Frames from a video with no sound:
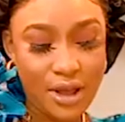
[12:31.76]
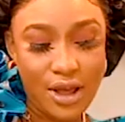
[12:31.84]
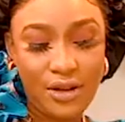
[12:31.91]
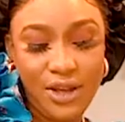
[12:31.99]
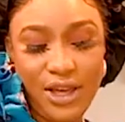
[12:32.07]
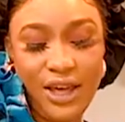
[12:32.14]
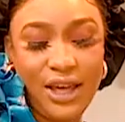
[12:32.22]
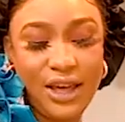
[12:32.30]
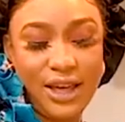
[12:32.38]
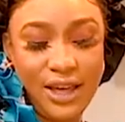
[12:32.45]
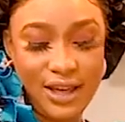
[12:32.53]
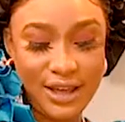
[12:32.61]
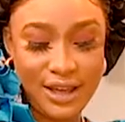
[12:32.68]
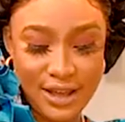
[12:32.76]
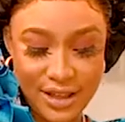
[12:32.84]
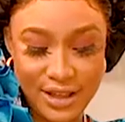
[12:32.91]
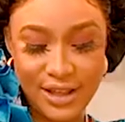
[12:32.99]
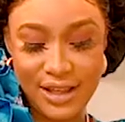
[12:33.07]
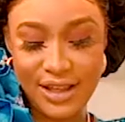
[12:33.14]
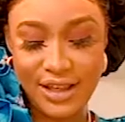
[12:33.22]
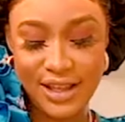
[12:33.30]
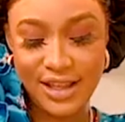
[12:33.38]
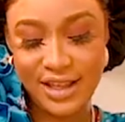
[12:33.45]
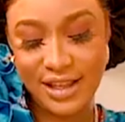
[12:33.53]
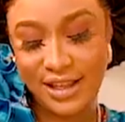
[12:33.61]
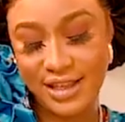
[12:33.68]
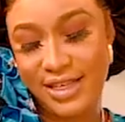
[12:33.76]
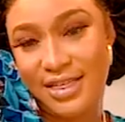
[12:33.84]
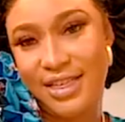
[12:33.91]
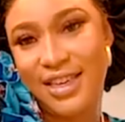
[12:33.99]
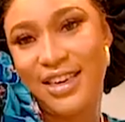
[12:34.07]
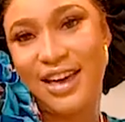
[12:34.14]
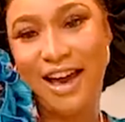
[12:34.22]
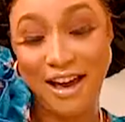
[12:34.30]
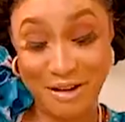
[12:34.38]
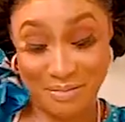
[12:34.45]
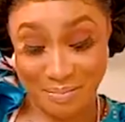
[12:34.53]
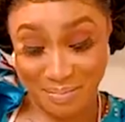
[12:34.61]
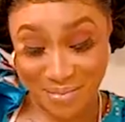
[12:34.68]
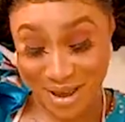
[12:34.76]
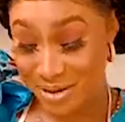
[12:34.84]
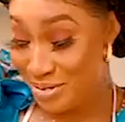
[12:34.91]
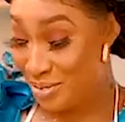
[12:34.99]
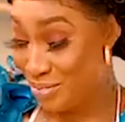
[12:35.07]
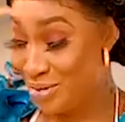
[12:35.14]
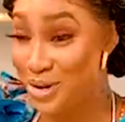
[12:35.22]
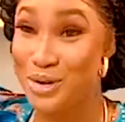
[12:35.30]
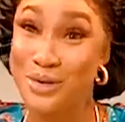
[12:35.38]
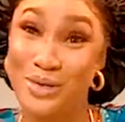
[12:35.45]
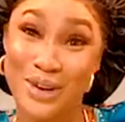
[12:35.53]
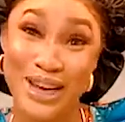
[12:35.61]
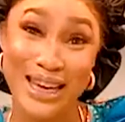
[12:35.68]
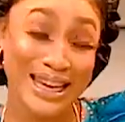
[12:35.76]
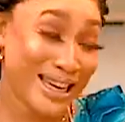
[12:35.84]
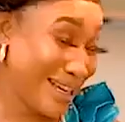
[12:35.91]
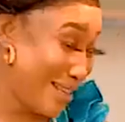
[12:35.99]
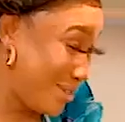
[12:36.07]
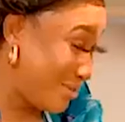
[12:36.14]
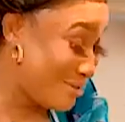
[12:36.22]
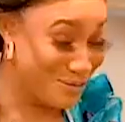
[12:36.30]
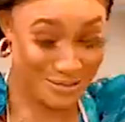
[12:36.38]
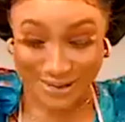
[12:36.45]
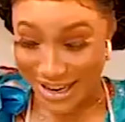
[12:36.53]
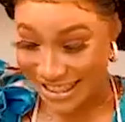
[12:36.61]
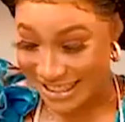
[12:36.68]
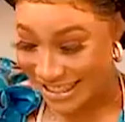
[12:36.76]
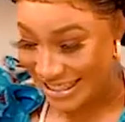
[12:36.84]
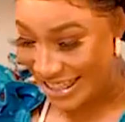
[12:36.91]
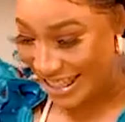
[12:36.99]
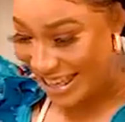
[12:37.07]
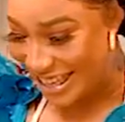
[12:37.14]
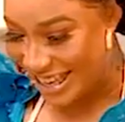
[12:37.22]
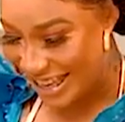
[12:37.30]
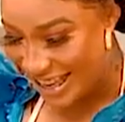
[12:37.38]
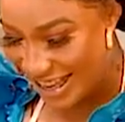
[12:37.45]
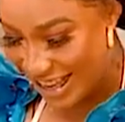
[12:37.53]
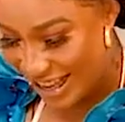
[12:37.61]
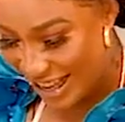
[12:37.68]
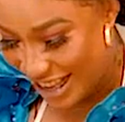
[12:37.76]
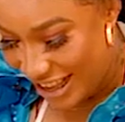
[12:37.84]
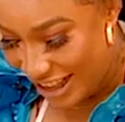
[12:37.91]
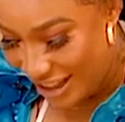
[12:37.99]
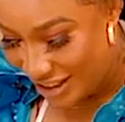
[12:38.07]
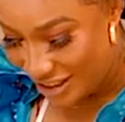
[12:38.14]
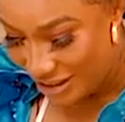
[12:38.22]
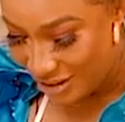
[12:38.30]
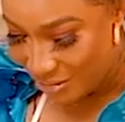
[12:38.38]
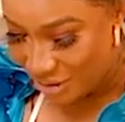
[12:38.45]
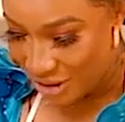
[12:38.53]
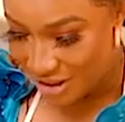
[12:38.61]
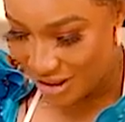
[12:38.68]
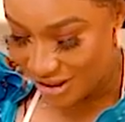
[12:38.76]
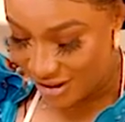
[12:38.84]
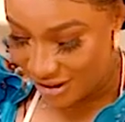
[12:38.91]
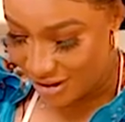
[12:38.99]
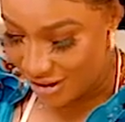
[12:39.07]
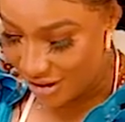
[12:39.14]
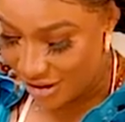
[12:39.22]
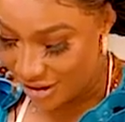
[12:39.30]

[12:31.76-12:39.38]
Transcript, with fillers: Okay. I think our baby puree is ready. So I'm just going